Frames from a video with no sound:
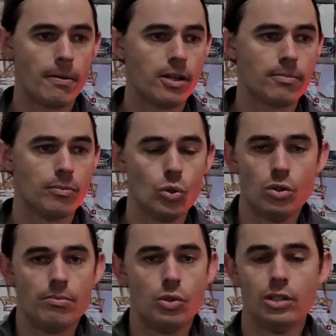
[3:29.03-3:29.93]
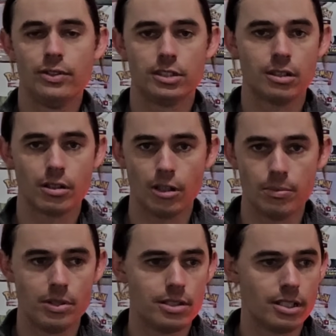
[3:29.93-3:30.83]
Like, more and more of it's got
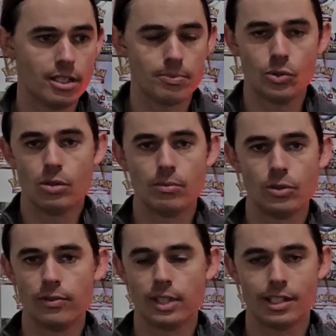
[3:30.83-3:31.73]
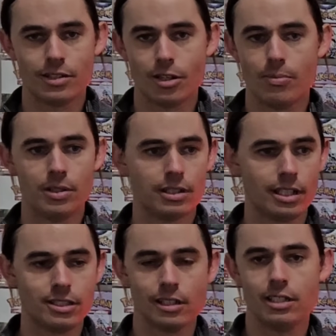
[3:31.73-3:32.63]
opened, and as more and more of it gets opened,
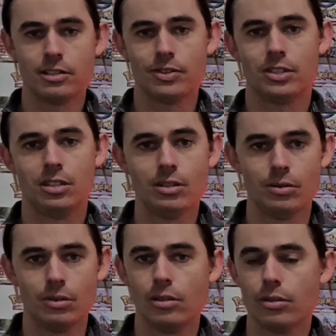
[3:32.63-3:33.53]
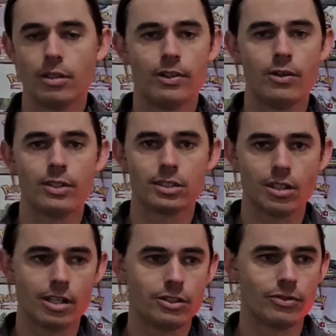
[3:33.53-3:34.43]
less and less of it's sealed. Look at Evolving
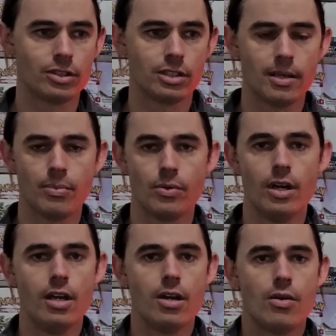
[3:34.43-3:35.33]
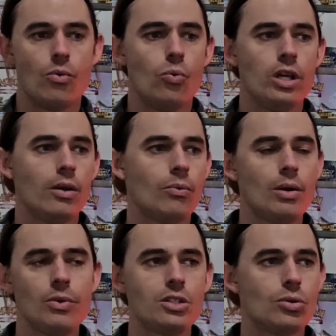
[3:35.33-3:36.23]
Skies, for example.
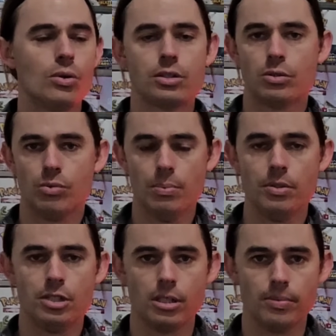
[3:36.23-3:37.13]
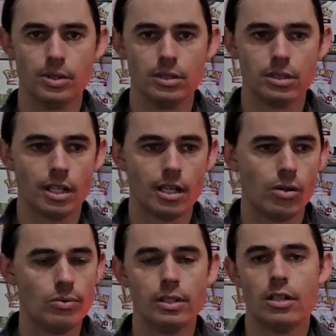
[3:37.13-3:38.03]
When we talk to rip and shippers,
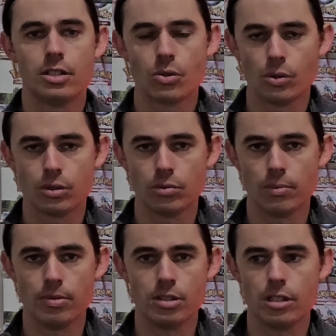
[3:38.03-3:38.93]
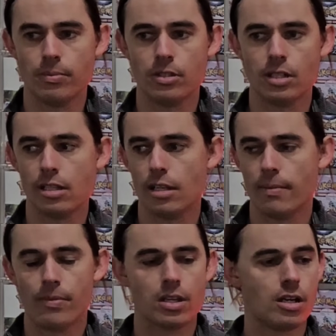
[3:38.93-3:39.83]
or when I talk to rip and shippers,
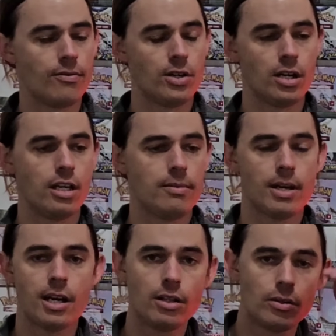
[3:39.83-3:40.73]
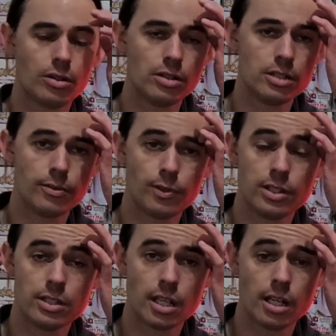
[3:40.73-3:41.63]
either via email or on
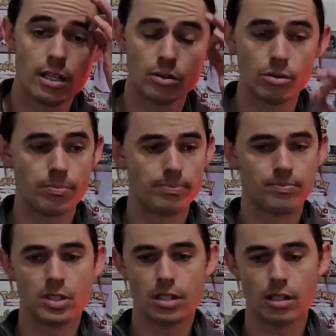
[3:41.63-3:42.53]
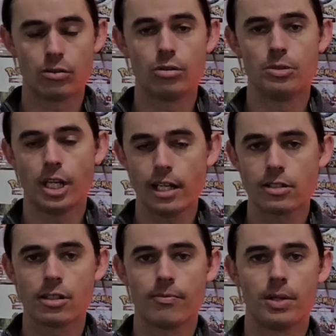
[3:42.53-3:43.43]
different group
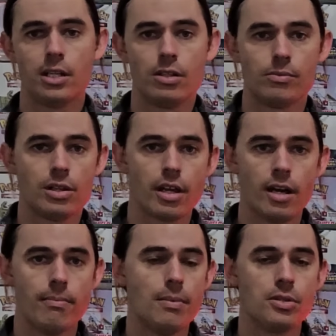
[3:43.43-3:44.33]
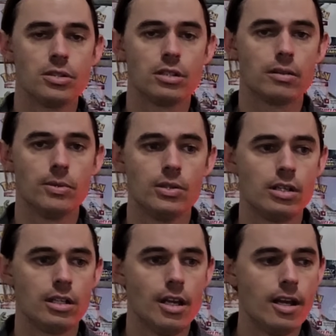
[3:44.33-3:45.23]
chats that I've been on with members of the
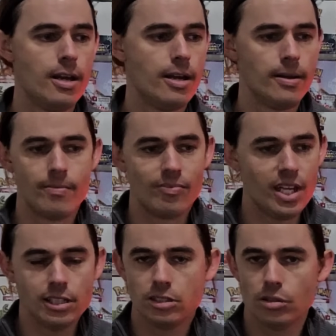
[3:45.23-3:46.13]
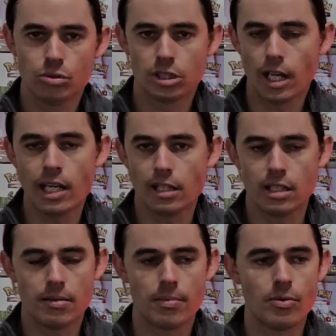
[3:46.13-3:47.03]
community, they're still saying
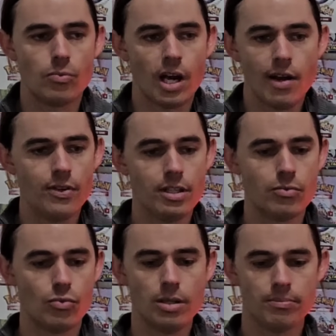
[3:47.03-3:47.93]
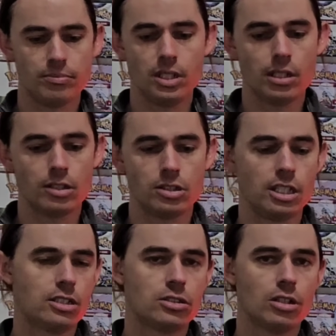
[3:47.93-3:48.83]
that rather than rip,
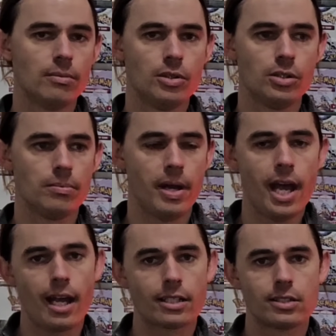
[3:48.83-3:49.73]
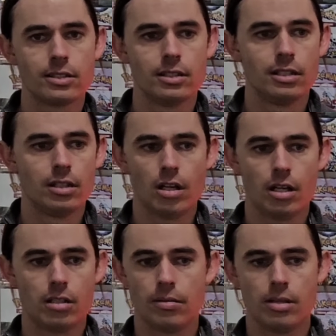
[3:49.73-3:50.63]
$6 modern packs, like,